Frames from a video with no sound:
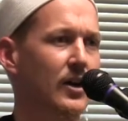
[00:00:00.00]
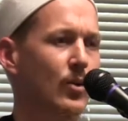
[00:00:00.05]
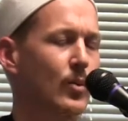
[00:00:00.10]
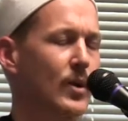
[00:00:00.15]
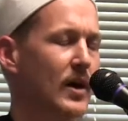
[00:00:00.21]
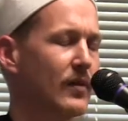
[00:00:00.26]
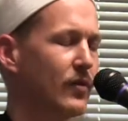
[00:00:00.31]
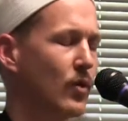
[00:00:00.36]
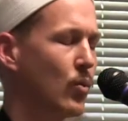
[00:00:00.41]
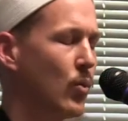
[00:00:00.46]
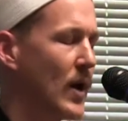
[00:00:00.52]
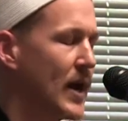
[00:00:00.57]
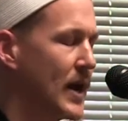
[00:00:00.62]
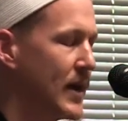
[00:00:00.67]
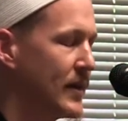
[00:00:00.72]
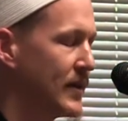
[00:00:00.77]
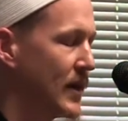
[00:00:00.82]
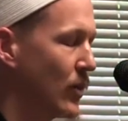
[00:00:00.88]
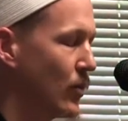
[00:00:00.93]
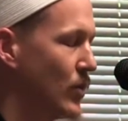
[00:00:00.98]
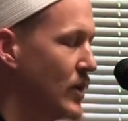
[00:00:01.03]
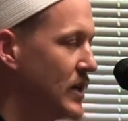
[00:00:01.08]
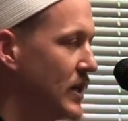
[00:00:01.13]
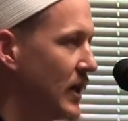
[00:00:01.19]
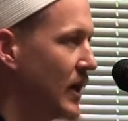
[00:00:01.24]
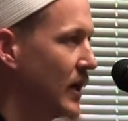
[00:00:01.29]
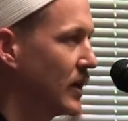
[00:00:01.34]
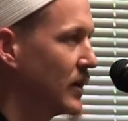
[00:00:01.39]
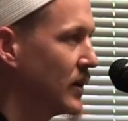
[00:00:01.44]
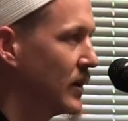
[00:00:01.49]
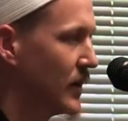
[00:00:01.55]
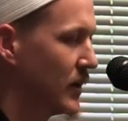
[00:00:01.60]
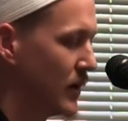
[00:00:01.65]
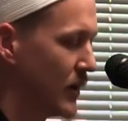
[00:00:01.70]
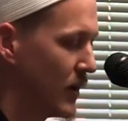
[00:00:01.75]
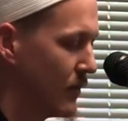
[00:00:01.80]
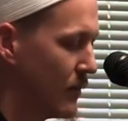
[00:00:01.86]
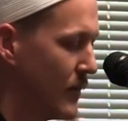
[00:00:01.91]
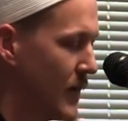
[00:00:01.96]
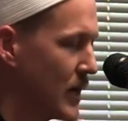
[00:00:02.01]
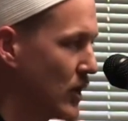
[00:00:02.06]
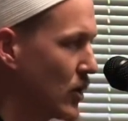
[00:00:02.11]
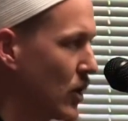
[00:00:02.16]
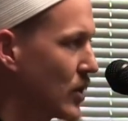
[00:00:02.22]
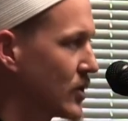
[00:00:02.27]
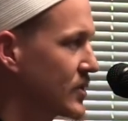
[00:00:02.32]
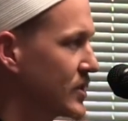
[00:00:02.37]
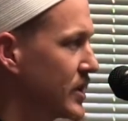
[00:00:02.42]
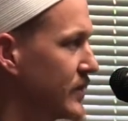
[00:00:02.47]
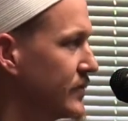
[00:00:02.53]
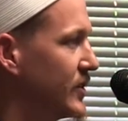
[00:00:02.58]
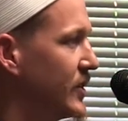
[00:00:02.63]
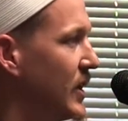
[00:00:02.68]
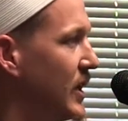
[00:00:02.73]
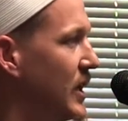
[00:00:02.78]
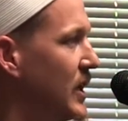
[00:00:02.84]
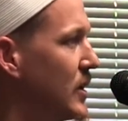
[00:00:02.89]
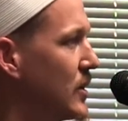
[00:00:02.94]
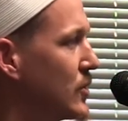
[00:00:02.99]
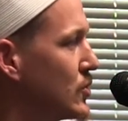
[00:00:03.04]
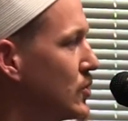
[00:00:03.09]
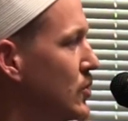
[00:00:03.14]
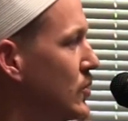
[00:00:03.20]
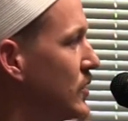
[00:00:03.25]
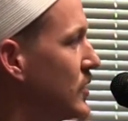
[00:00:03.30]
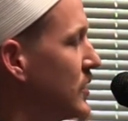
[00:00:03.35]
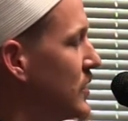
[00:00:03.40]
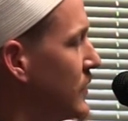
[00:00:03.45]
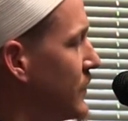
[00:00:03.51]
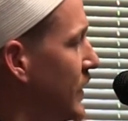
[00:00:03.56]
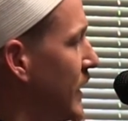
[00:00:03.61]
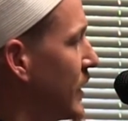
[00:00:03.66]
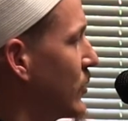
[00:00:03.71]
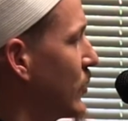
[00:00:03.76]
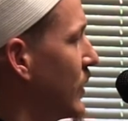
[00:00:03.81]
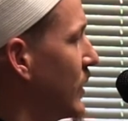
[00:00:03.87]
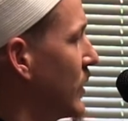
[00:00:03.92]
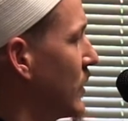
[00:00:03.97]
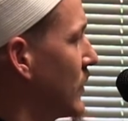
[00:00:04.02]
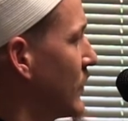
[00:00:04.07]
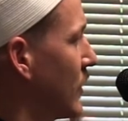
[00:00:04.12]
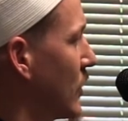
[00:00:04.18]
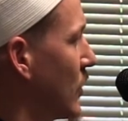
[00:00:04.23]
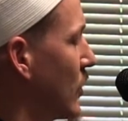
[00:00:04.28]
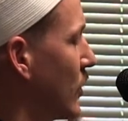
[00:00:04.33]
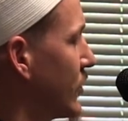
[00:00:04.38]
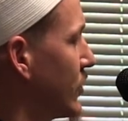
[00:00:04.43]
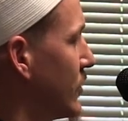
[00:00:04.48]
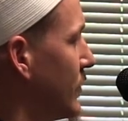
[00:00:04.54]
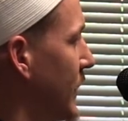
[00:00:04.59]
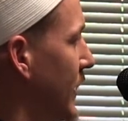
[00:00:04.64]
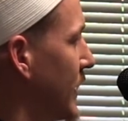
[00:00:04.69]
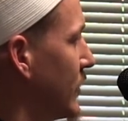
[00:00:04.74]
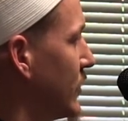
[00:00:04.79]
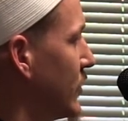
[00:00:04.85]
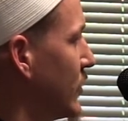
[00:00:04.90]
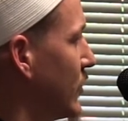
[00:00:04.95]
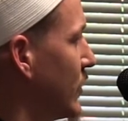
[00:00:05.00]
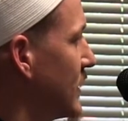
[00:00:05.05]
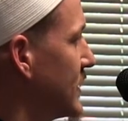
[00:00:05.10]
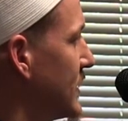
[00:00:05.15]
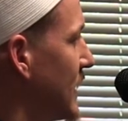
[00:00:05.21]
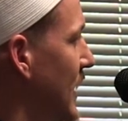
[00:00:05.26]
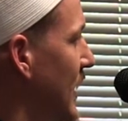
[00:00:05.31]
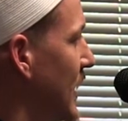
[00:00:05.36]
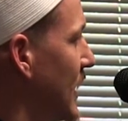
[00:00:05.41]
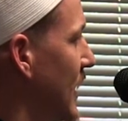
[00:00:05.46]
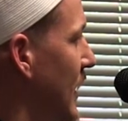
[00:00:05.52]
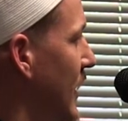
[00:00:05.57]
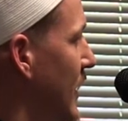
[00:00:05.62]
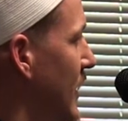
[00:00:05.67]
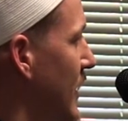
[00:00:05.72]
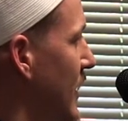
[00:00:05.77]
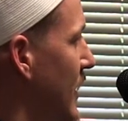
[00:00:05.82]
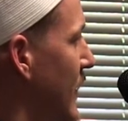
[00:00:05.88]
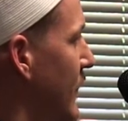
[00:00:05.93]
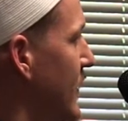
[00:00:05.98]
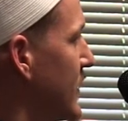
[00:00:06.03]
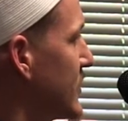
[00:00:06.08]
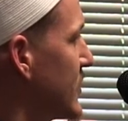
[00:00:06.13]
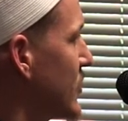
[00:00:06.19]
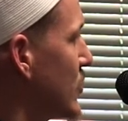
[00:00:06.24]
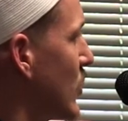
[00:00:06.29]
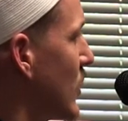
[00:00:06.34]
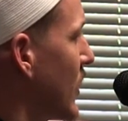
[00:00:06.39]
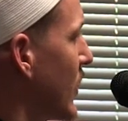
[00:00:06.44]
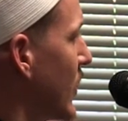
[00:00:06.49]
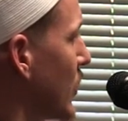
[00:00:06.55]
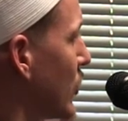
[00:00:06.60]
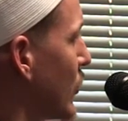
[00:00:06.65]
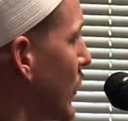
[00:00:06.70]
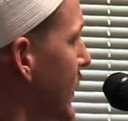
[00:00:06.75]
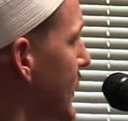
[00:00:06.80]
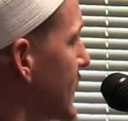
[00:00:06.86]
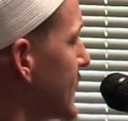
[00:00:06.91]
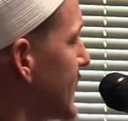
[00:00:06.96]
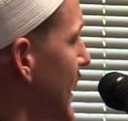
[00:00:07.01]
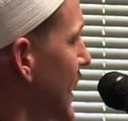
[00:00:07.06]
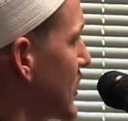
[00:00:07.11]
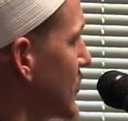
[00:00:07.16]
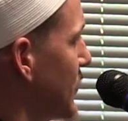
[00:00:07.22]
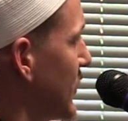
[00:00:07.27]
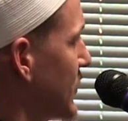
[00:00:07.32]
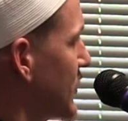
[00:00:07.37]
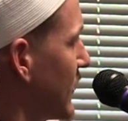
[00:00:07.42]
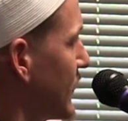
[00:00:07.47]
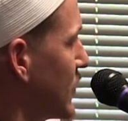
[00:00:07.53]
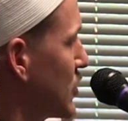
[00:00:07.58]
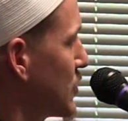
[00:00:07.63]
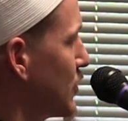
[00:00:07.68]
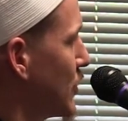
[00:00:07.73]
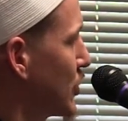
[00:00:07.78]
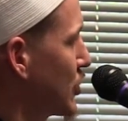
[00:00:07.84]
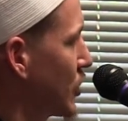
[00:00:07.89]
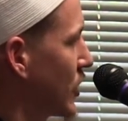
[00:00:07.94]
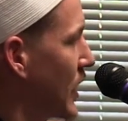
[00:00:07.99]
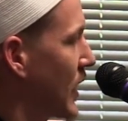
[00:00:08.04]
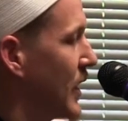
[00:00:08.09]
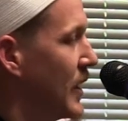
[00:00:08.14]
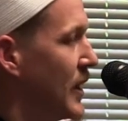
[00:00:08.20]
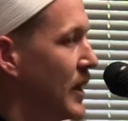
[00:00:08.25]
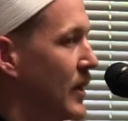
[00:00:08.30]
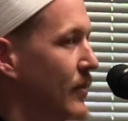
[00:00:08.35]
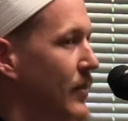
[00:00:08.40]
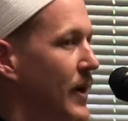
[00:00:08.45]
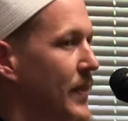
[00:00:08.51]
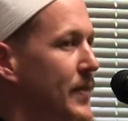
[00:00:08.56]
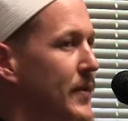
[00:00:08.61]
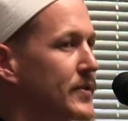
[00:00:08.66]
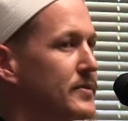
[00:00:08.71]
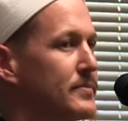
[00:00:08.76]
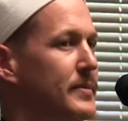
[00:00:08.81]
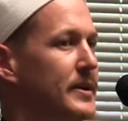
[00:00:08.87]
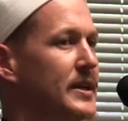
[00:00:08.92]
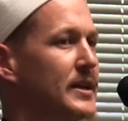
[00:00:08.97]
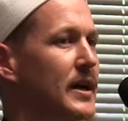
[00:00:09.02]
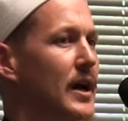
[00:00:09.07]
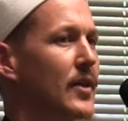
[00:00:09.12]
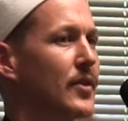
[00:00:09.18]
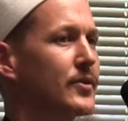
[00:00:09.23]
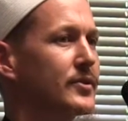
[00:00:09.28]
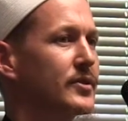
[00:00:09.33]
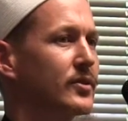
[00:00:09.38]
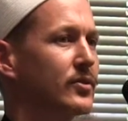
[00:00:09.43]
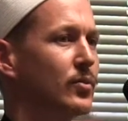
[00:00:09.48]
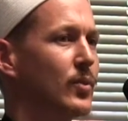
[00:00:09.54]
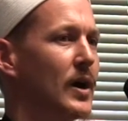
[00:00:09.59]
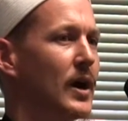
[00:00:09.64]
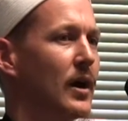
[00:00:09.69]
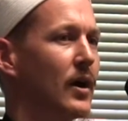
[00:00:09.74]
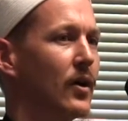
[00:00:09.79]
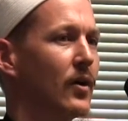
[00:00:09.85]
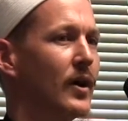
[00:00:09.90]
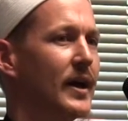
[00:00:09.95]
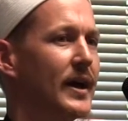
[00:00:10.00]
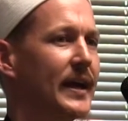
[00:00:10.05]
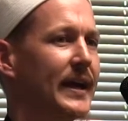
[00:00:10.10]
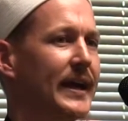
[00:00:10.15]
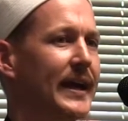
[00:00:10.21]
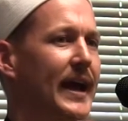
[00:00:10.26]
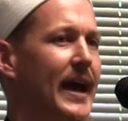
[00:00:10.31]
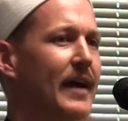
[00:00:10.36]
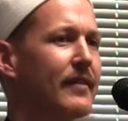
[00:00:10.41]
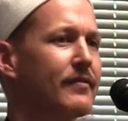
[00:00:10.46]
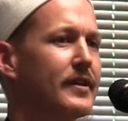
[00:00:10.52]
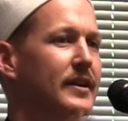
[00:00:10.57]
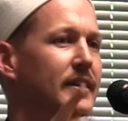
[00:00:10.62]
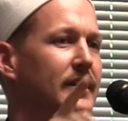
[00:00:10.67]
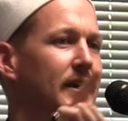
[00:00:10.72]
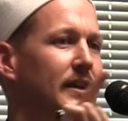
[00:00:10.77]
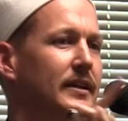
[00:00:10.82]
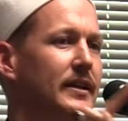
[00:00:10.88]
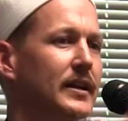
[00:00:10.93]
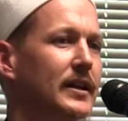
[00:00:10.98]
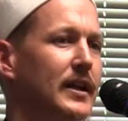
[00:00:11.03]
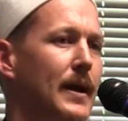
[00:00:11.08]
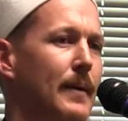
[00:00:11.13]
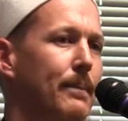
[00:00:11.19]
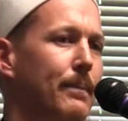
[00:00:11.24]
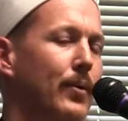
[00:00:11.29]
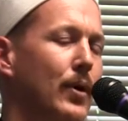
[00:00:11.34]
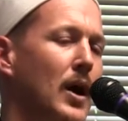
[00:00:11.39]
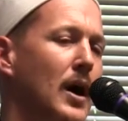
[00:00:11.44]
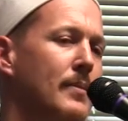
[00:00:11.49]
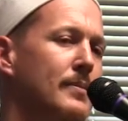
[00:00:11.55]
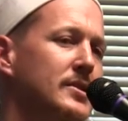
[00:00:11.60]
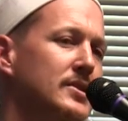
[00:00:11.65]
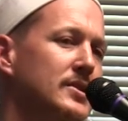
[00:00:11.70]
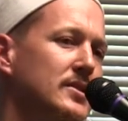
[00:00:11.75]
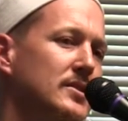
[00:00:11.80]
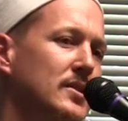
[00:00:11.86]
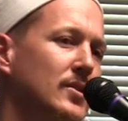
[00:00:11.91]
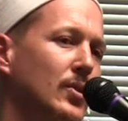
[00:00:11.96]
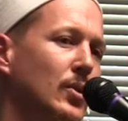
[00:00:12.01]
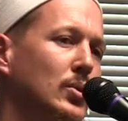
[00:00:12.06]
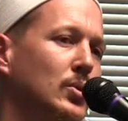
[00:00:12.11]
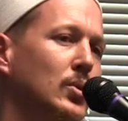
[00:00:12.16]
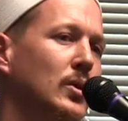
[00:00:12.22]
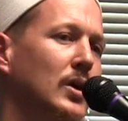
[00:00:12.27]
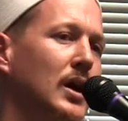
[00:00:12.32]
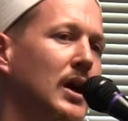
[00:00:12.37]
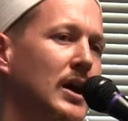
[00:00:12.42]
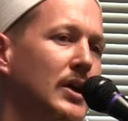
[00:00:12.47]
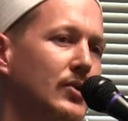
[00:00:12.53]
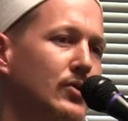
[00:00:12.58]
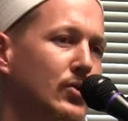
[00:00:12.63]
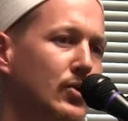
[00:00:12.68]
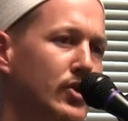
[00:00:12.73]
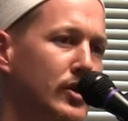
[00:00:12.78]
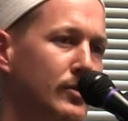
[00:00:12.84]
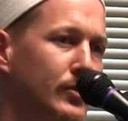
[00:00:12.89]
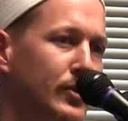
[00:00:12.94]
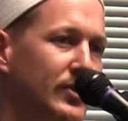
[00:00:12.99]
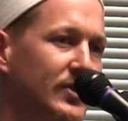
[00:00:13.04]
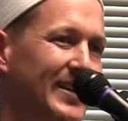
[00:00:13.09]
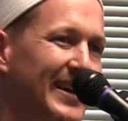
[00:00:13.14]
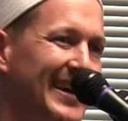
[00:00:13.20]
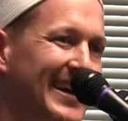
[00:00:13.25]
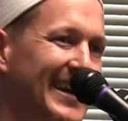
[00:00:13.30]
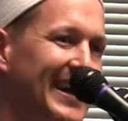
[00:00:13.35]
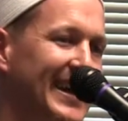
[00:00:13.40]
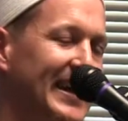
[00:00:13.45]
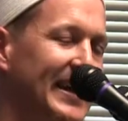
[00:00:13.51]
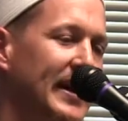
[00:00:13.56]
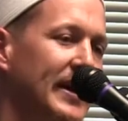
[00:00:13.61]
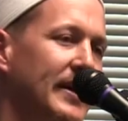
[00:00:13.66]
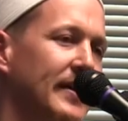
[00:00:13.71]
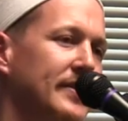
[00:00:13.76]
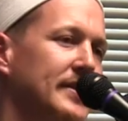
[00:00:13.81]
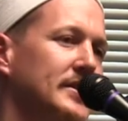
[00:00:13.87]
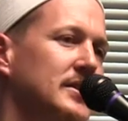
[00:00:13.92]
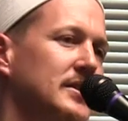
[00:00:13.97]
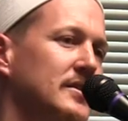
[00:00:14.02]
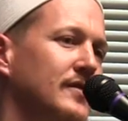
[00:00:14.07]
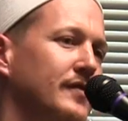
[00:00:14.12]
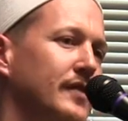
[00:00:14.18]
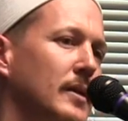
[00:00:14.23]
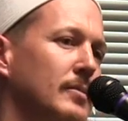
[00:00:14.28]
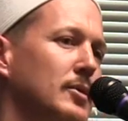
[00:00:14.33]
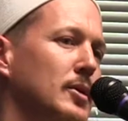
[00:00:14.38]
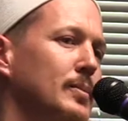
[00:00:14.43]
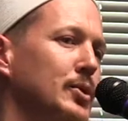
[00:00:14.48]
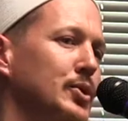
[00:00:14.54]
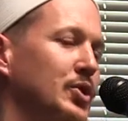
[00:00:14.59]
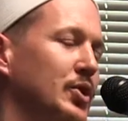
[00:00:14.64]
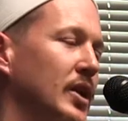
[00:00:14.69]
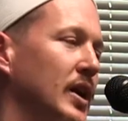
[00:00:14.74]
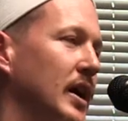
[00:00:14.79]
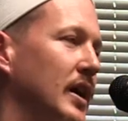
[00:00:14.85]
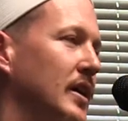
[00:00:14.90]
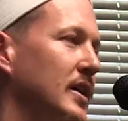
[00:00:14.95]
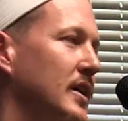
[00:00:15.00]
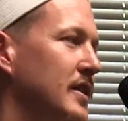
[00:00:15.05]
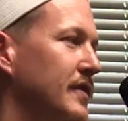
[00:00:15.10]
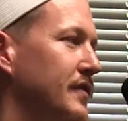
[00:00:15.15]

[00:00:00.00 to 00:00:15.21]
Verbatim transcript: We have a way that we can make ourselves adhere to the divine will of our Lord subhanahu wa ta'ala. This is one of the greatest aspects of this bushra. But there's many others as well. Everything that Allah promises in the Quran to the muttaqeen, this is from the bushra.